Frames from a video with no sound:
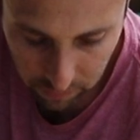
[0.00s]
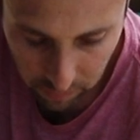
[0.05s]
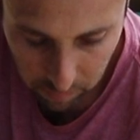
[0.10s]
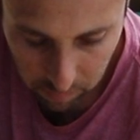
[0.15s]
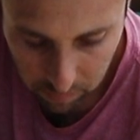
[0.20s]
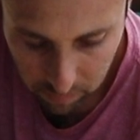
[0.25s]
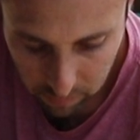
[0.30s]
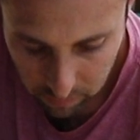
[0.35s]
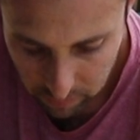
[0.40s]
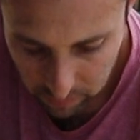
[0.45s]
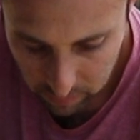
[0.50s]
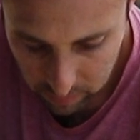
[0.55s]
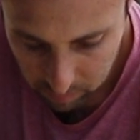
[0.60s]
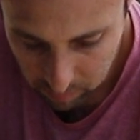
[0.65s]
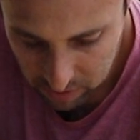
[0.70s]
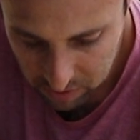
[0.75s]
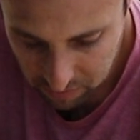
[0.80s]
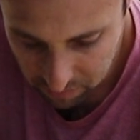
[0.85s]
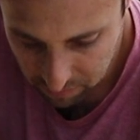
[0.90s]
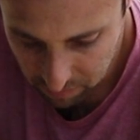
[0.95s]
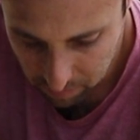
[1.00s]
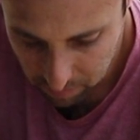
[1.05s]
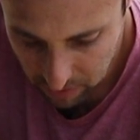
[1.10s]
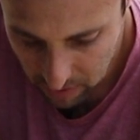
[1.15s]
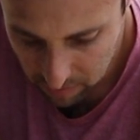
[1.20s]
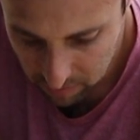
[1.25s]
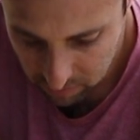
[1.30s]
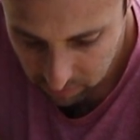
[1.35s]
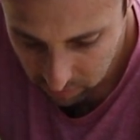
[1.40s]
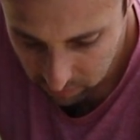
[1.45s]
from, you measure from
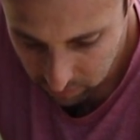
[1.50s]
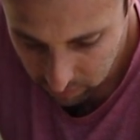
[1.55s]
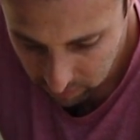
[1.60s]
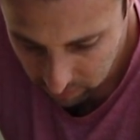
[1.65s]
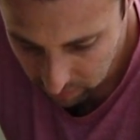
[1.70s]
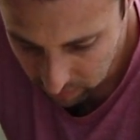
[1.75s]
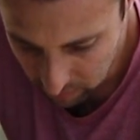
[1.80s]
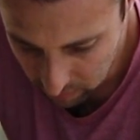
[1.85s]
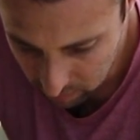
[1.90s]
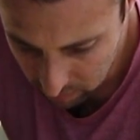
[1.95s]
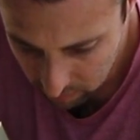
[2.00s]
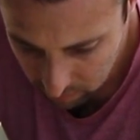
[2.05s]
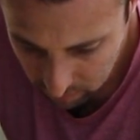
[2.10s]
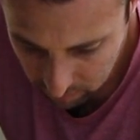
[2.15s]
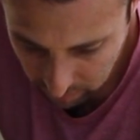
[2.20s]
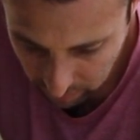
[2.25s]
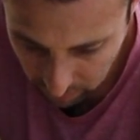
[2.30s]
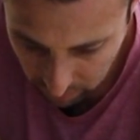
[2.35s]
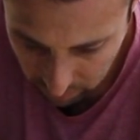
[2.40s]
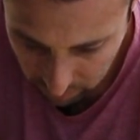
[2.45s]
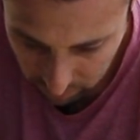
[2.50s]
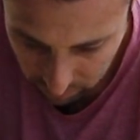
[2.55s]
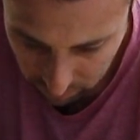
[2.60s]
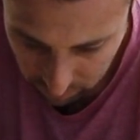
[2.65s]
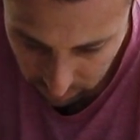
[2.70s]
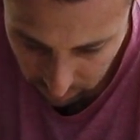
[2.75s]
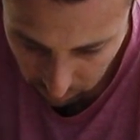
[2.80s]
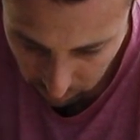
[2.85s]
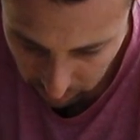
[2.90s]
that surface there down to